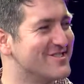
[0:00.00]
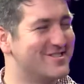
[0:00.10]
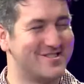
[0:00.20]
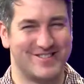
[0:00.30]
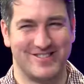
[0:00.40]

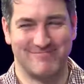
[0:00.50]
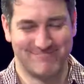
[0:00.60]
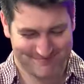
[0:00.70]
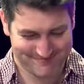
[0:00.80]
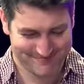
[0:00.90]
So you've
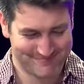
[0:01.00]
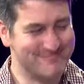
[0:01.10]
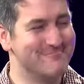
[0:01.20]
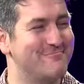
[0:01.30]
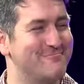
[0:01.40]
done a
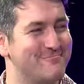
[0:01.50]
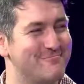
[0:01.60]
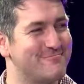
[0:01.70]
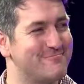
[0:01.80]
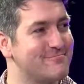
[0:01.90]
lot of
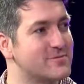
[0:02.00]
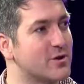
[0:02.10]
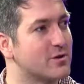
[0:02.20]
shows sure.